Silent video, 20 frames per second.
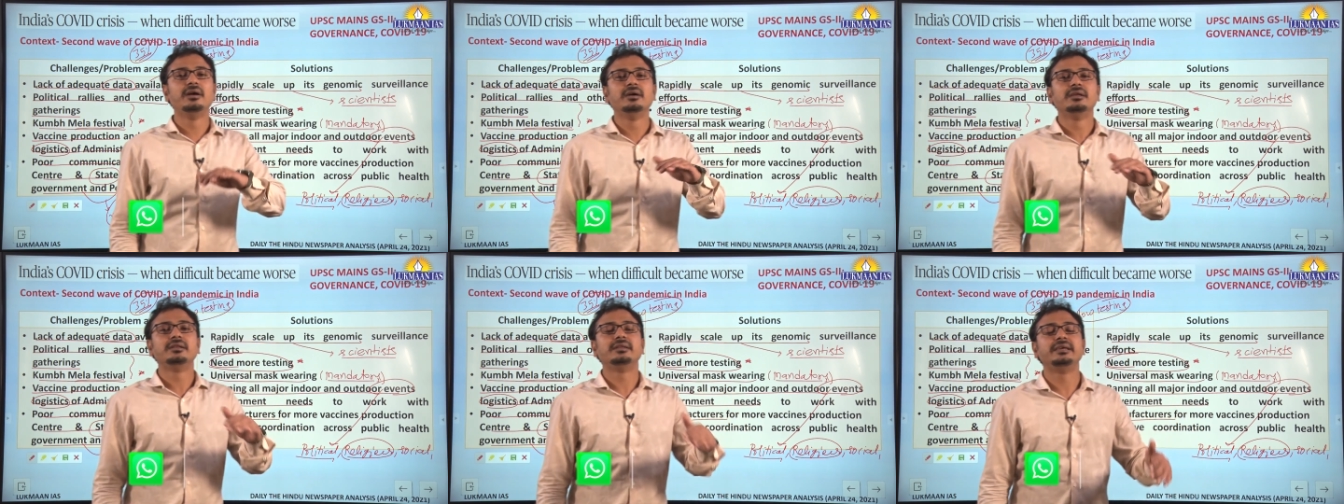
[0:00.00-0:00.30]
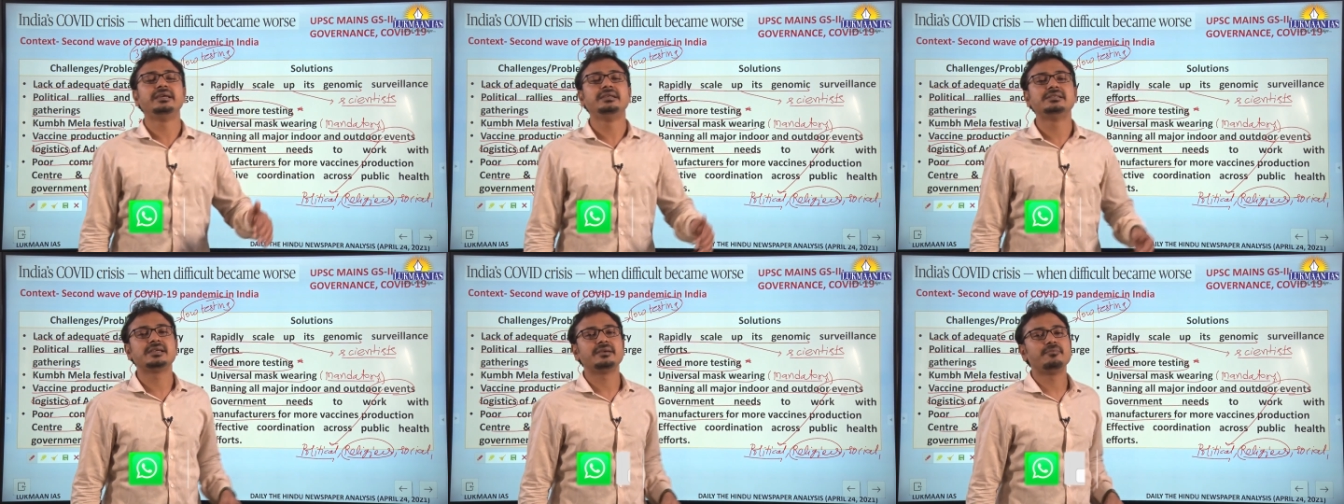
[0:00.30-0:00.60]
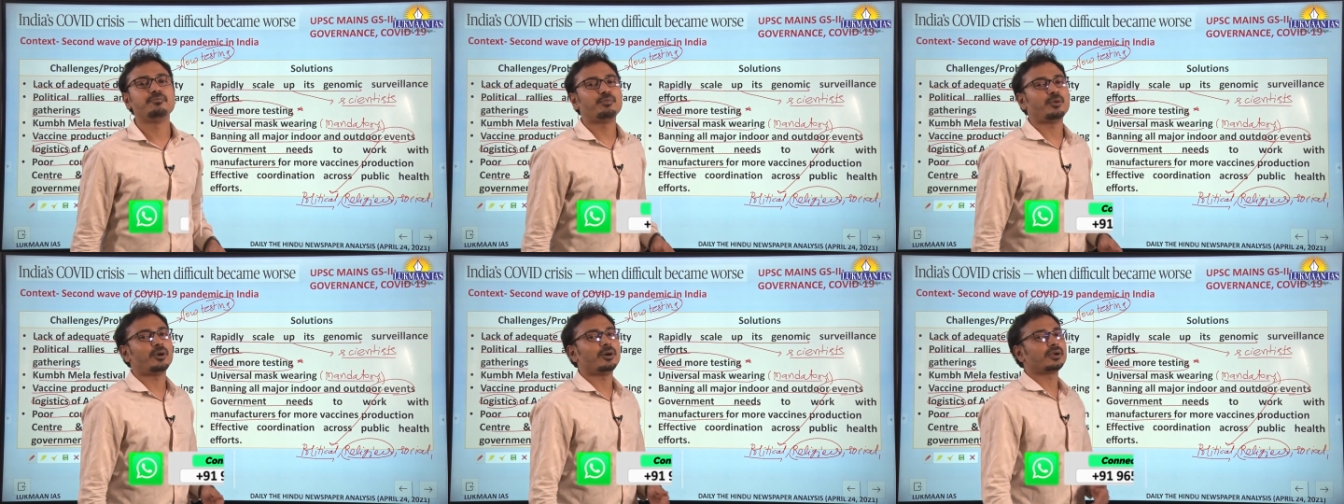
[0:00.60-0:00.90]
these
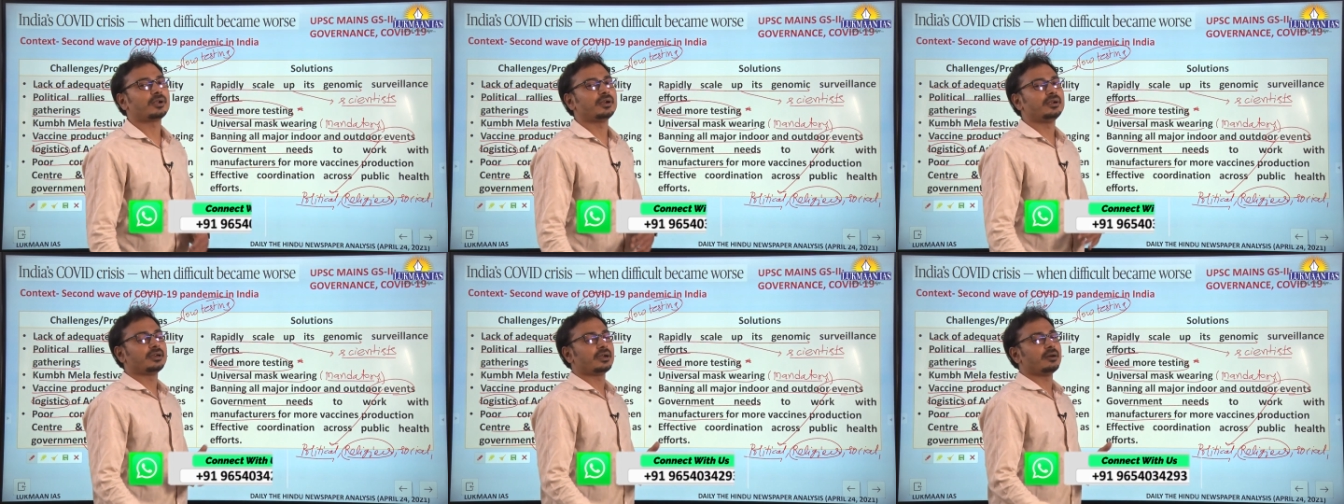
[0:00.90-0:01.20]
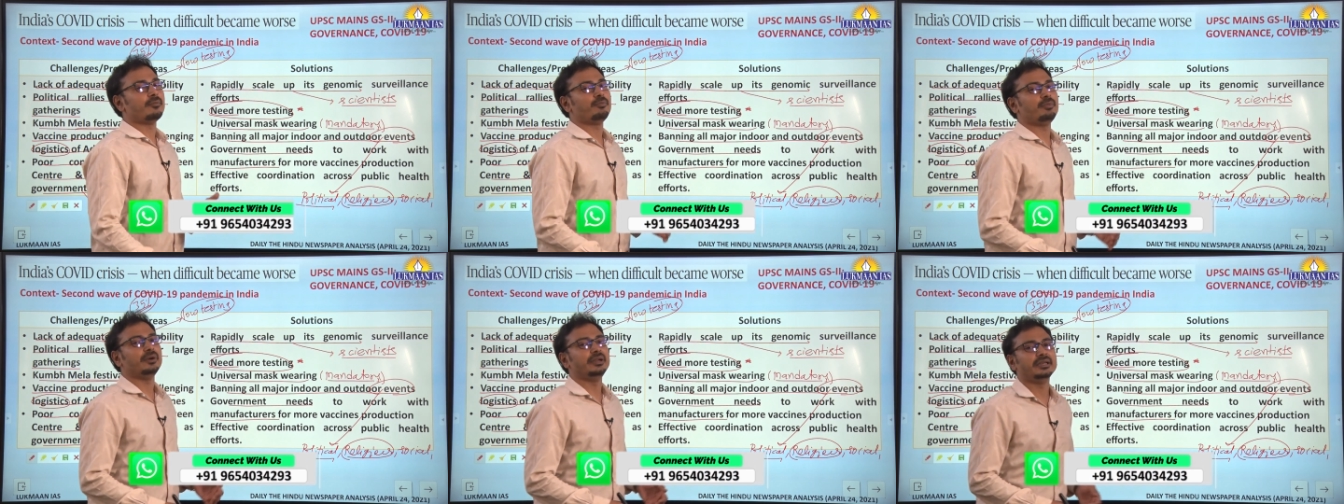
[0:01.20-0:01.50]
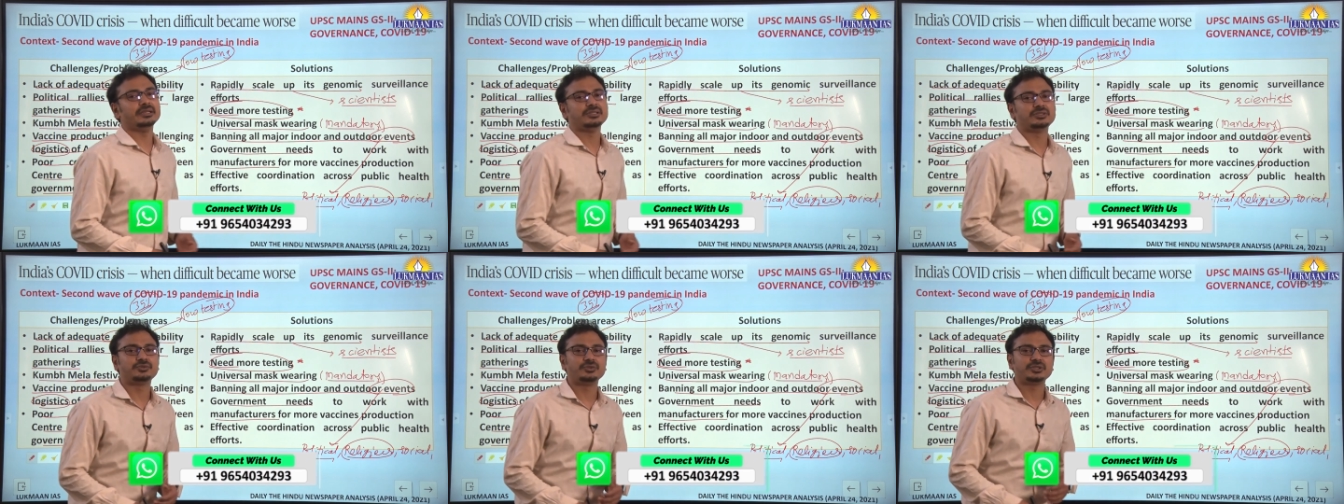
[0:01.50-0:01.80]
important
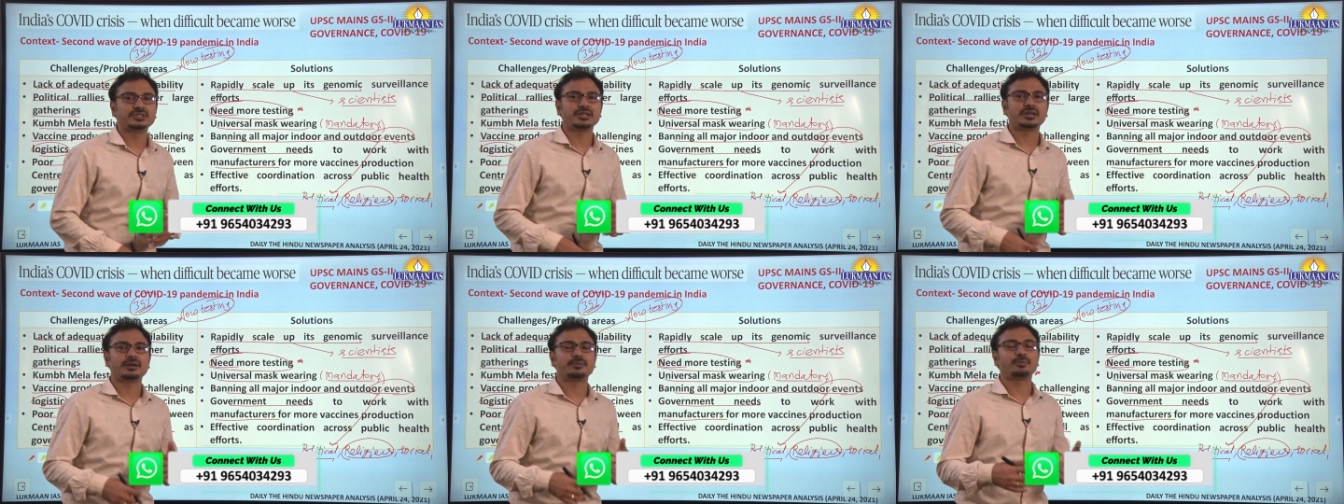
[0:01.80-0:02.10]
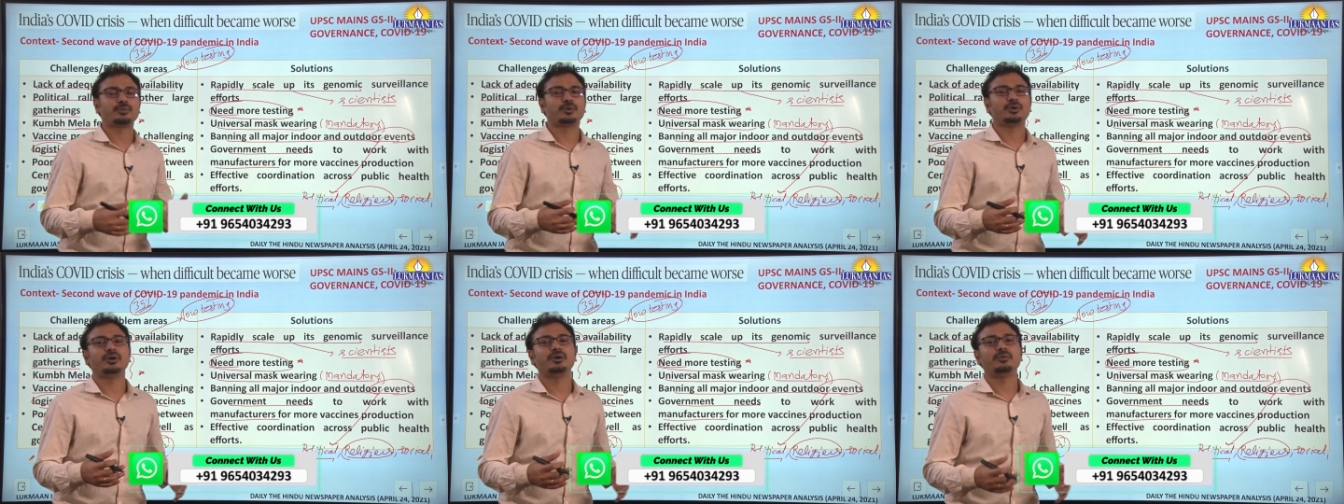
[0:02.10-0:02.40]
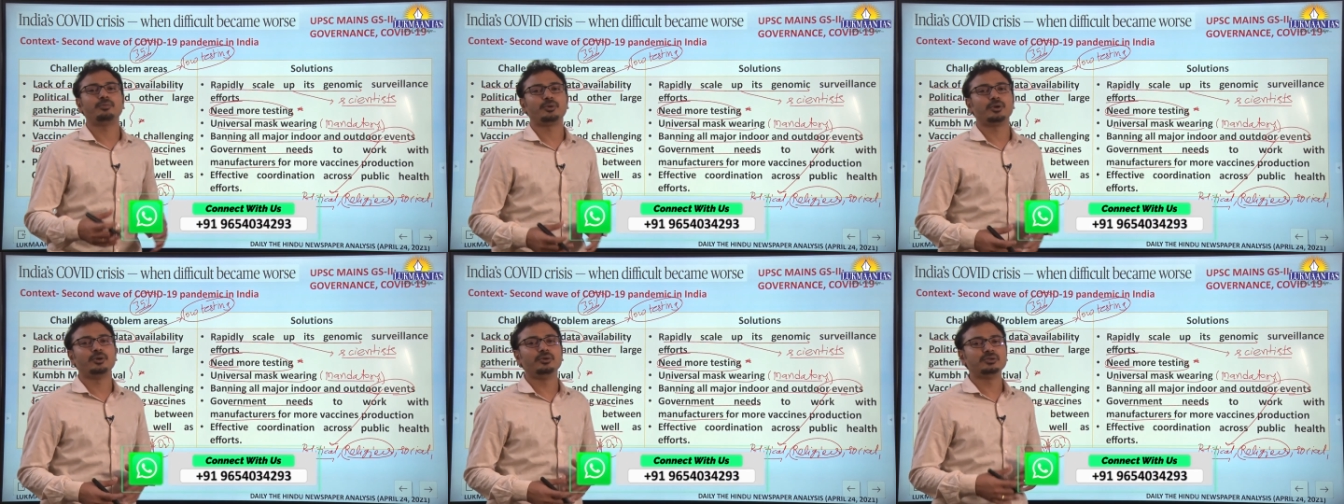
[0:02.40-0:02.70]
companies which are produ
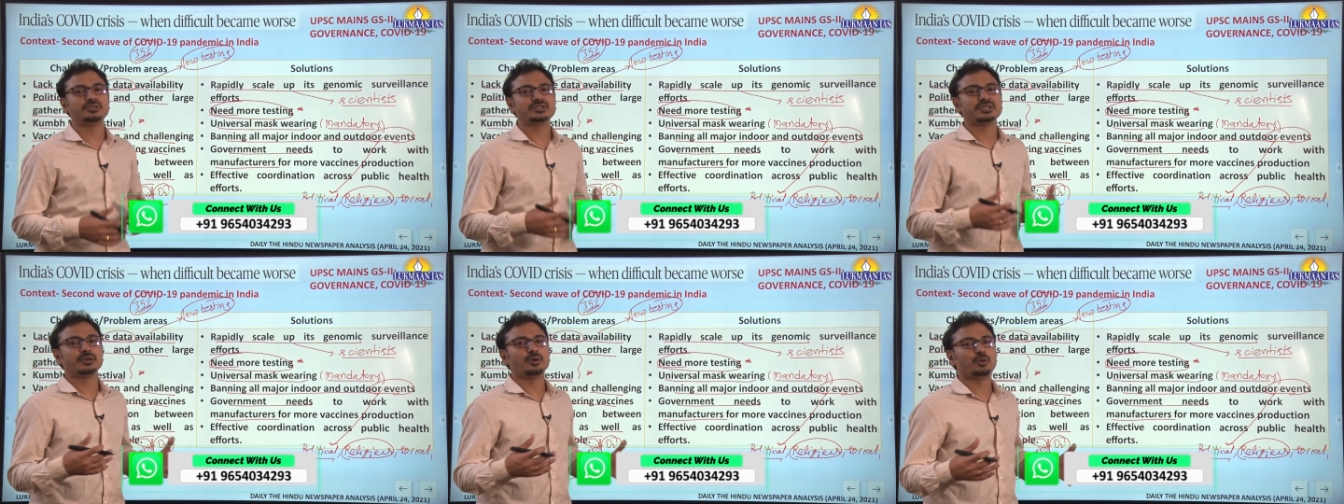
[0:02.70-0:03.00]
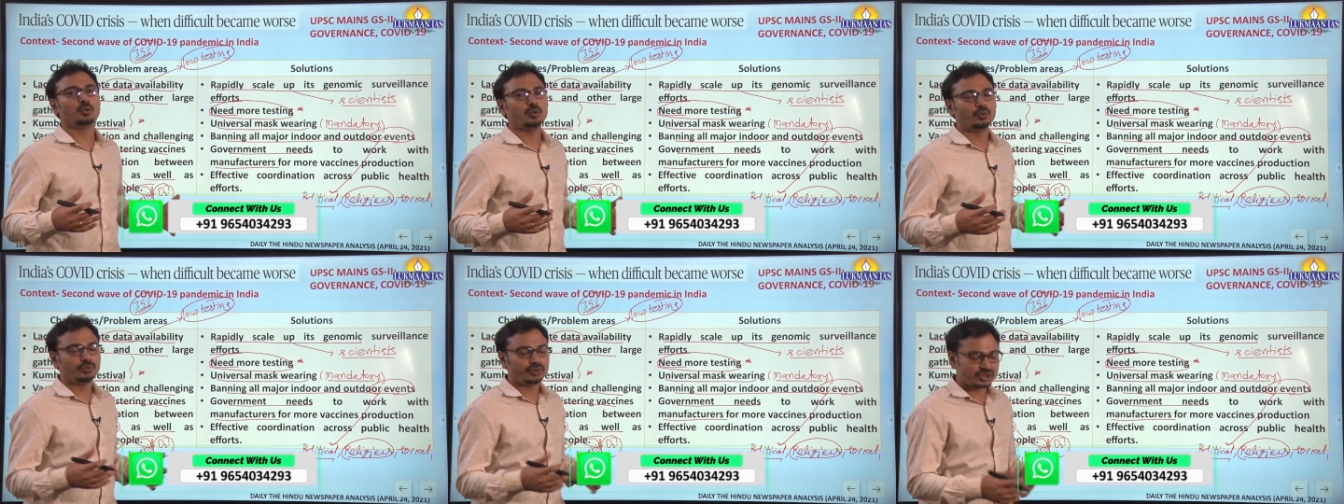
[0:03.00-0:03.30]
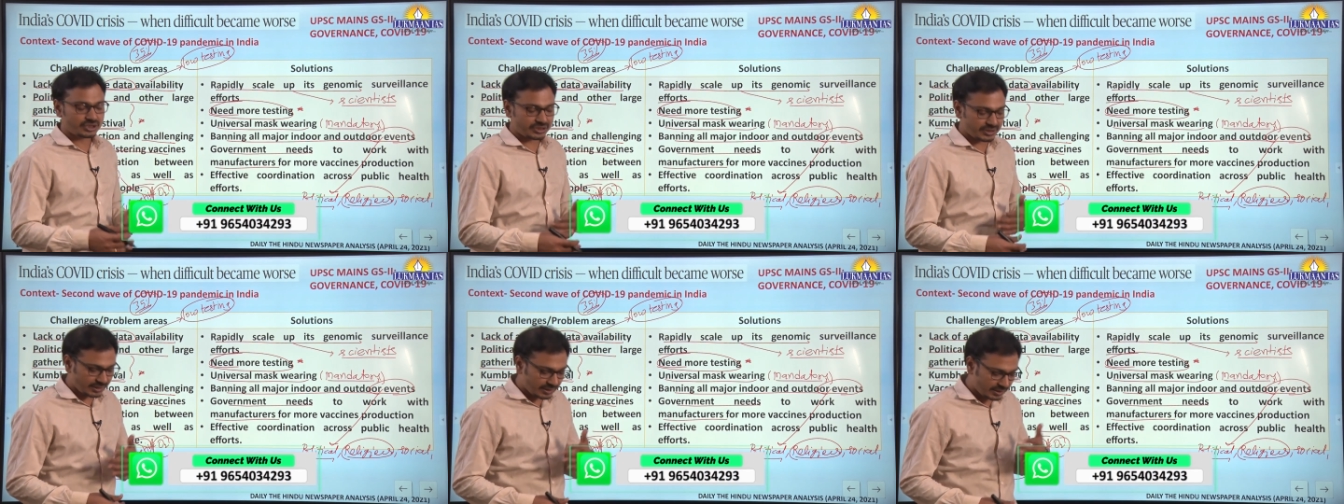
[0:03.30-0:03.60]
producing
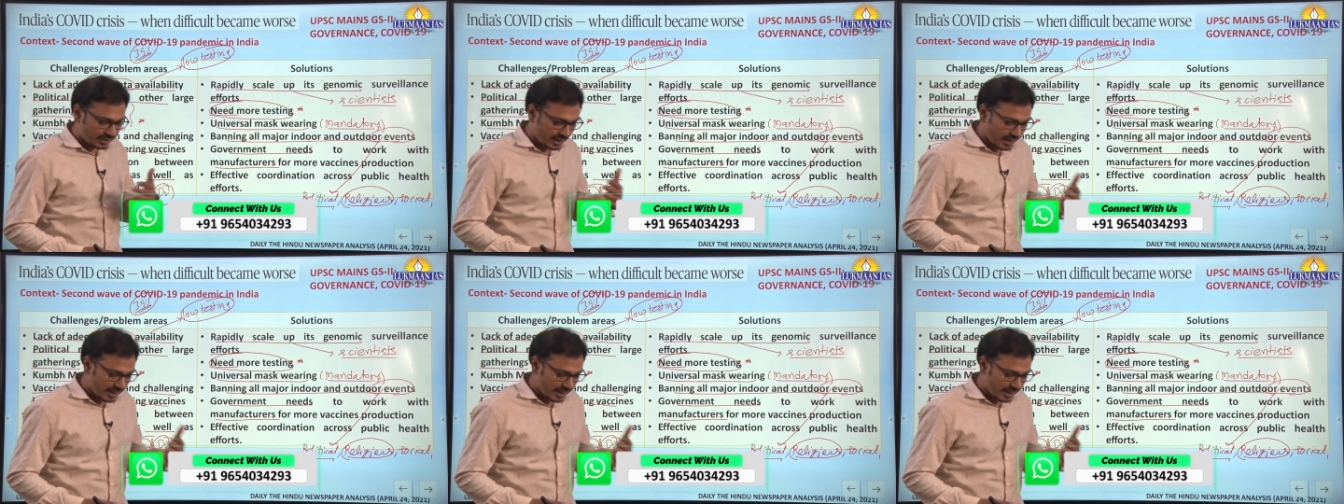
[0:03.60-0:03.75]
Covishield